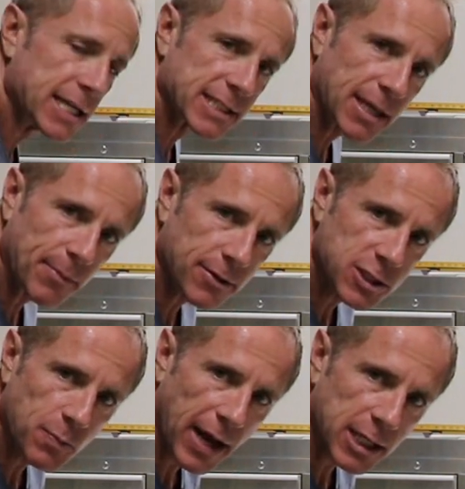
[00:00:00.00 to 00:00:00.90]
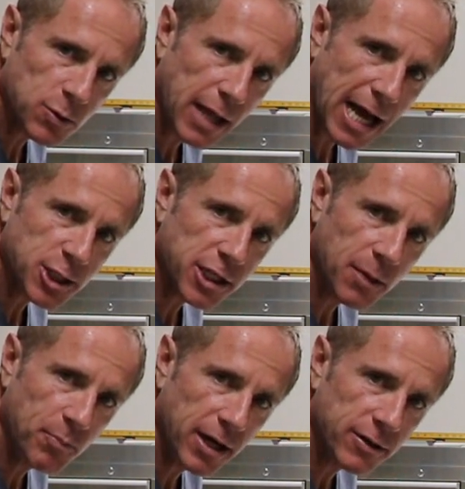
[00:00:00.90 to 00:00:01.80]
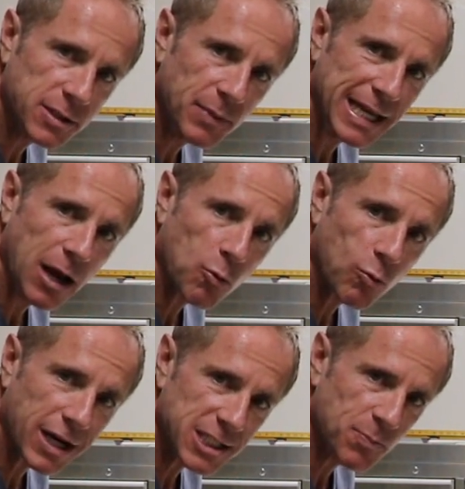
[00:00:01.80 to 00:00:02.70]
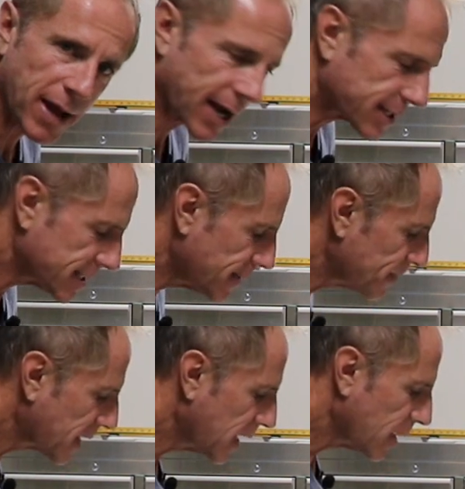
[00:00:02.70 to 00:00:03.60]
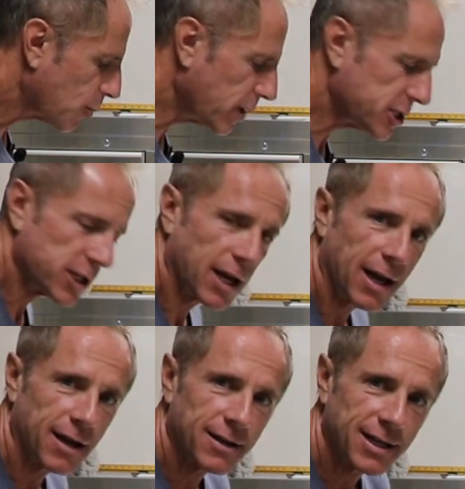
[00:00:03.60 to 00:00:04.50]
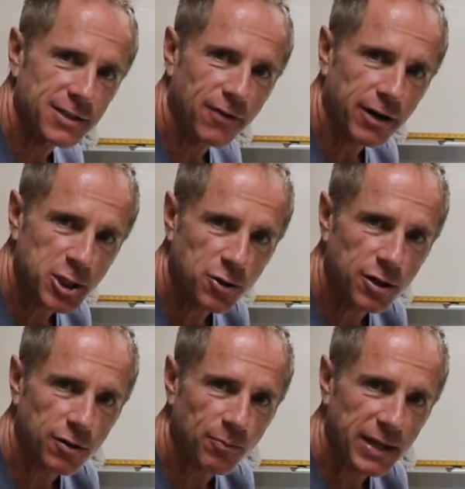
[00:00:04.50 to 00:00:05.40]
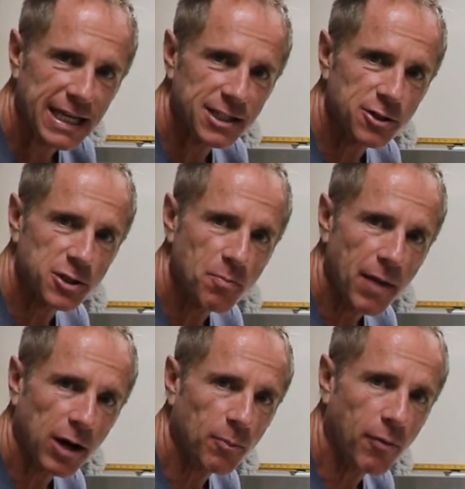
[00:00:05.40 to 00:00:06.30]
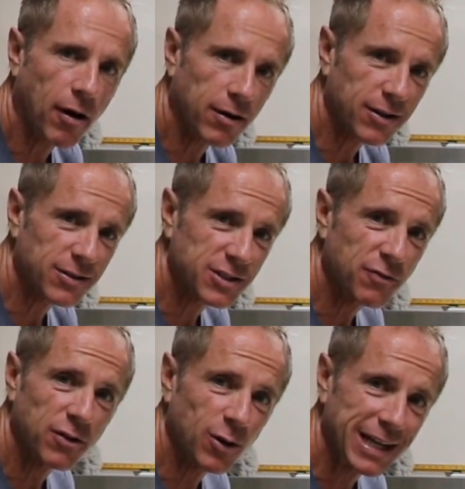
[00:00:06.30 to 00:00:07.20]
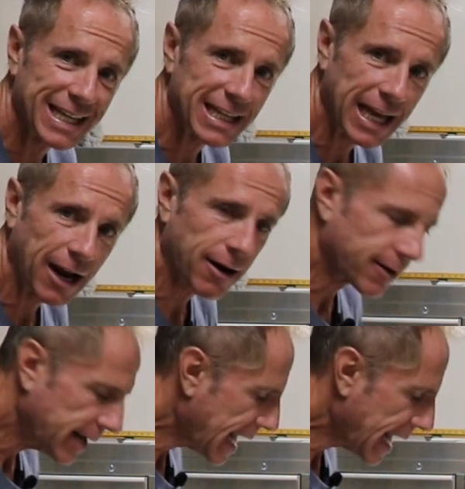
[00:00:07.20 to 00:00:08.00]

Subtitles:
Some of those specks will actually appear to be rust specks, which is very true because there's metal particles floating in the air,